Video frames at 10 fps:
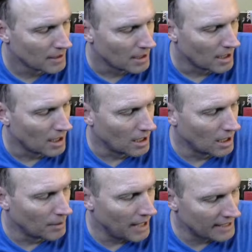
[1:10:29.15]

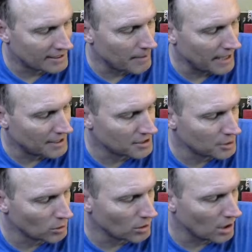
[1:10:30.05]
SMH is
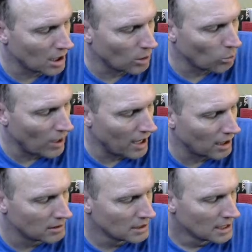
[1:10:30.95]
doing well.